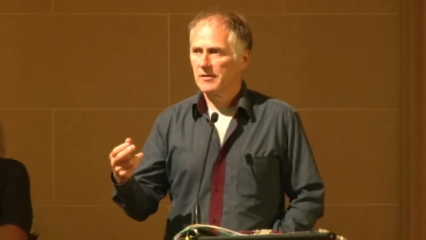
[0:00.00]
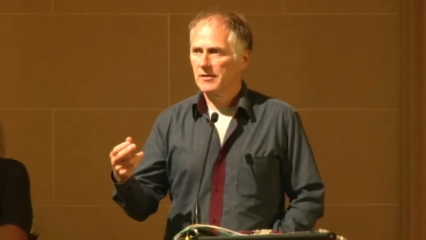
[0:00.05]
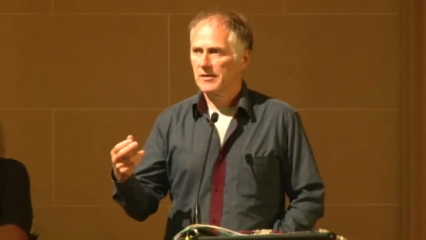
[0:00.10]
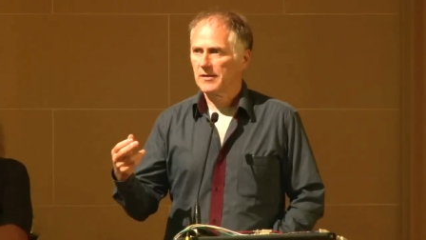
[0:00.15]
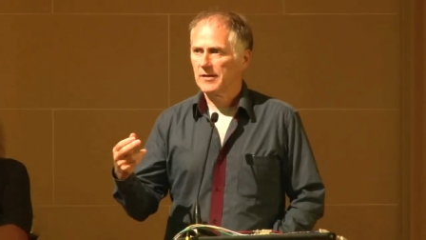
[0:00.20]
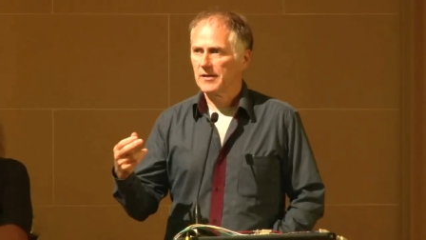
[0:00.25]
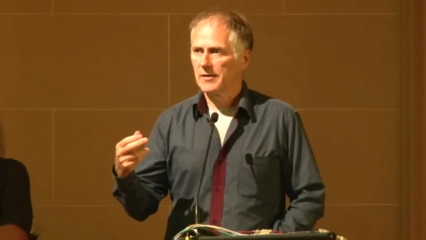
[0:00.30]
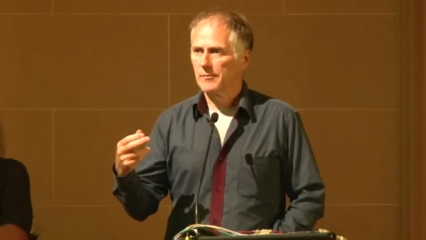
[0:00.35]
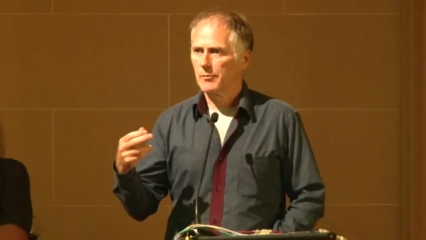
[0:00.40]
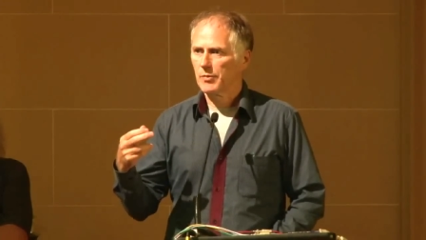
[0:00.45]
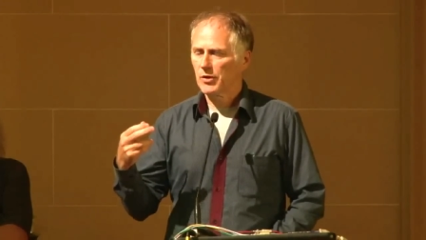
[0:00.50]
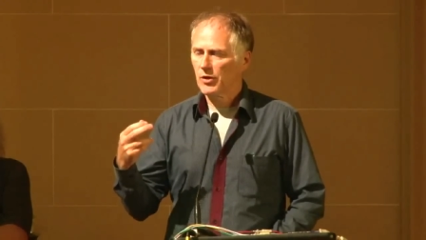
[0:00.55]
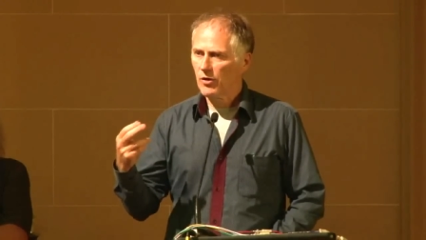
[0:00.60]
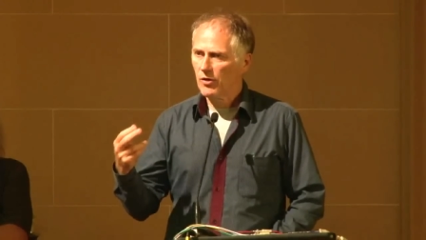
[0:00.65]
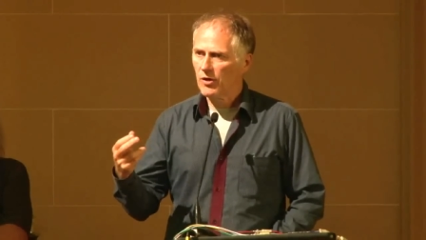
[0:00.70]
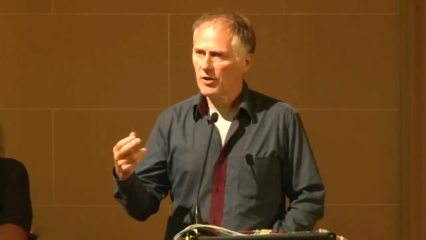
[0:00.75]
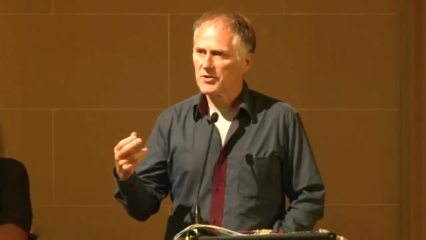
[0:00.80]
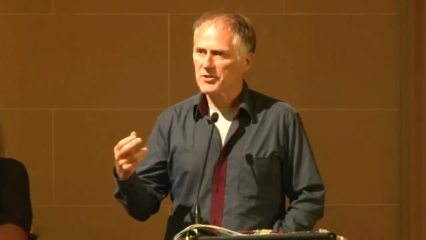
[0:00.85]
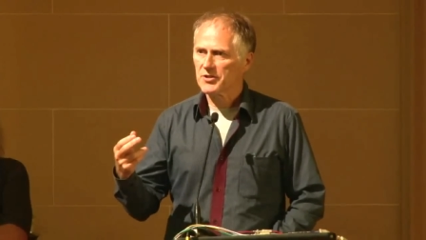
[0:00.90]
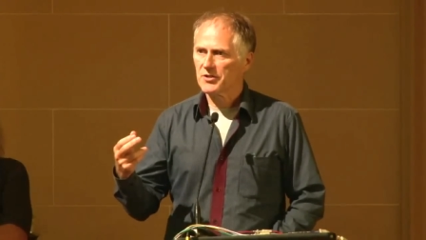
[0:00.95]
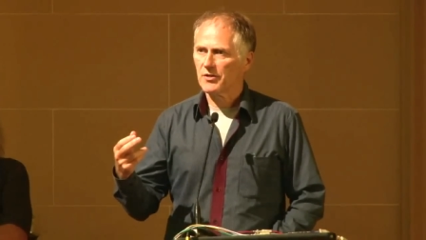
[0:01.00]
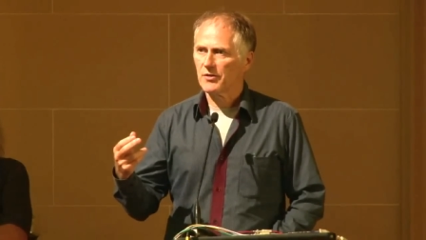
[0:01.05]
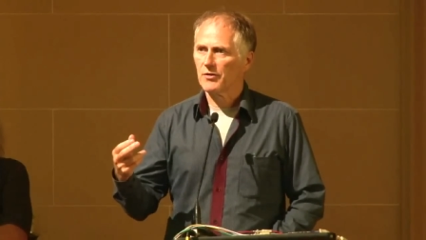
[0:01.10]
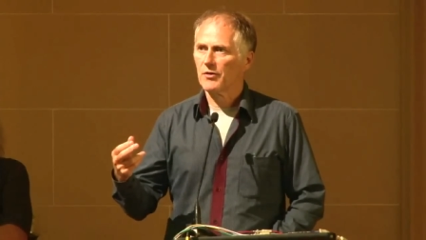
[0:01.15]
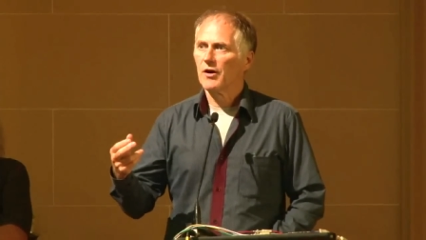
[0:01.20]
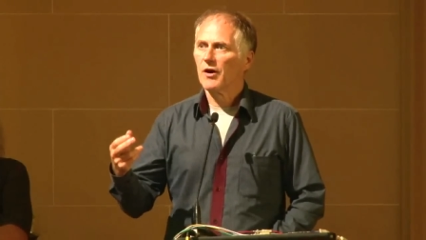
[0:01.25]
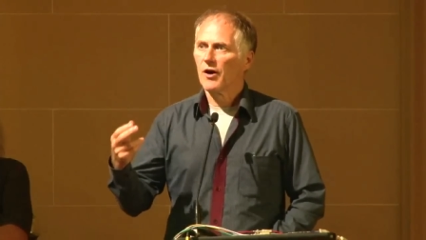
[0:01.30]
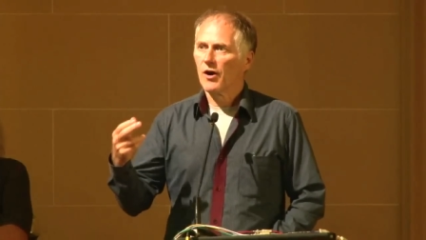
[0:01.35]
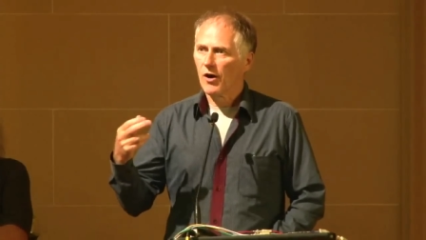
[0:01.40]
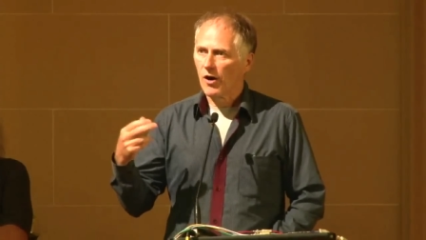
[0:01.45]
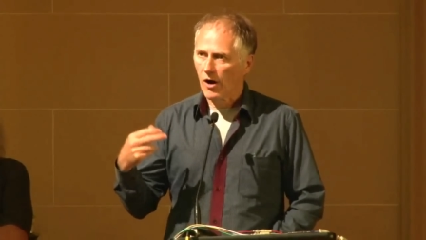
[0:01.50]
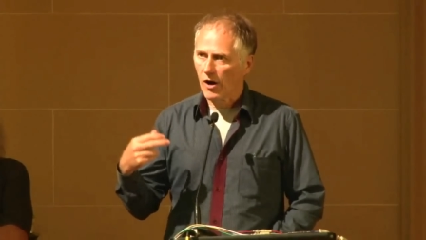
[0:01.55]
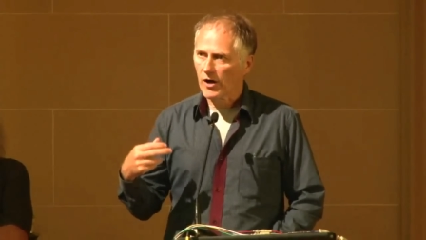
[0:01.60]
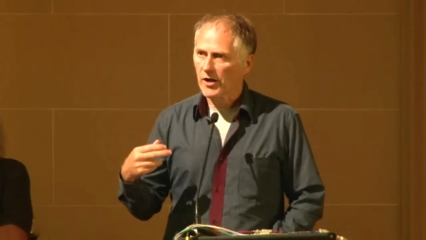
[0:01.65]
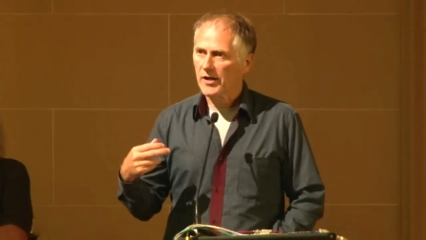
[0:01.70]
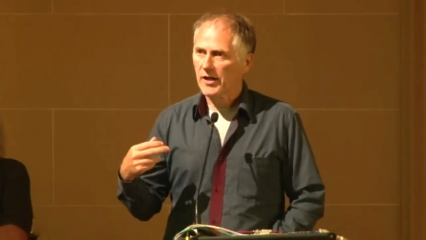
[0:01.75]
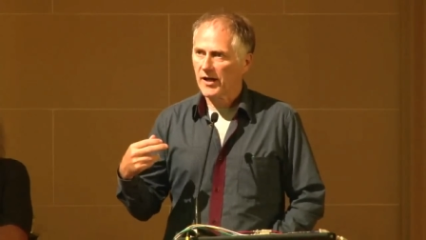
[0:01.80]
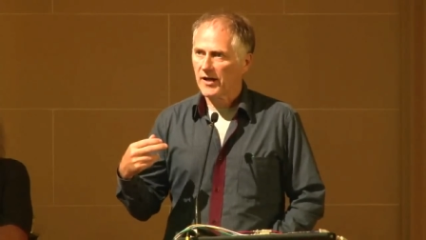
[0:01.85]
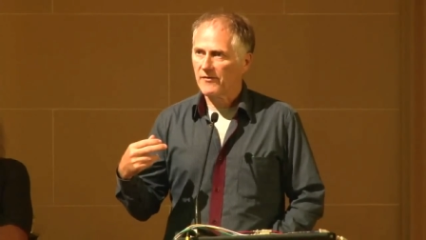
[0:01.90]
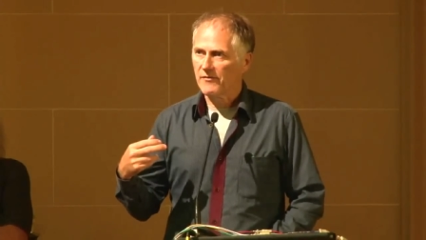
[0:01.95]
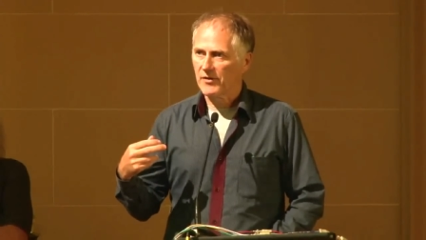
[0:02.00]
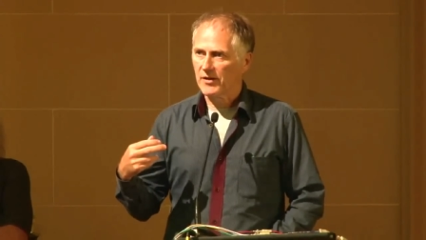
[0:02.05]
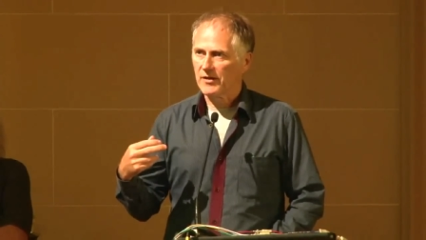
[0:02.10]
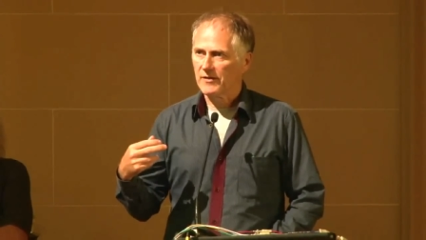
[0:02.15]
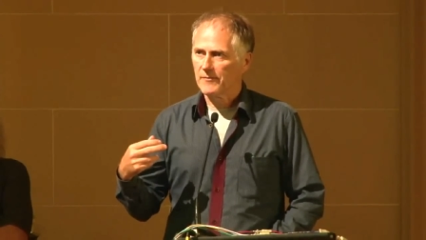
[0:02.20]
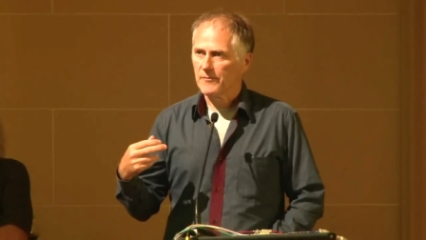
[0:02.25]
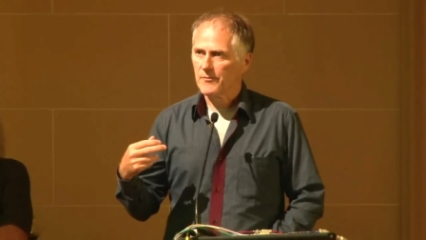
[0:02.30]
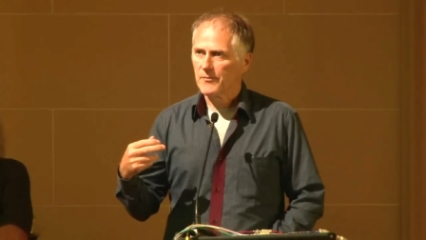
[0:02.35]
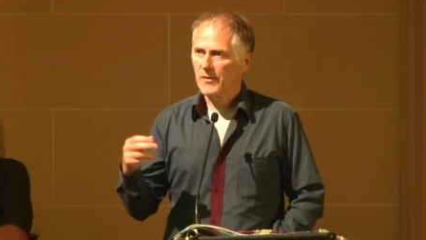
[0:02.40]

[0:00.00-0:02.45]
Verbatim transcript: uh, but also archiving.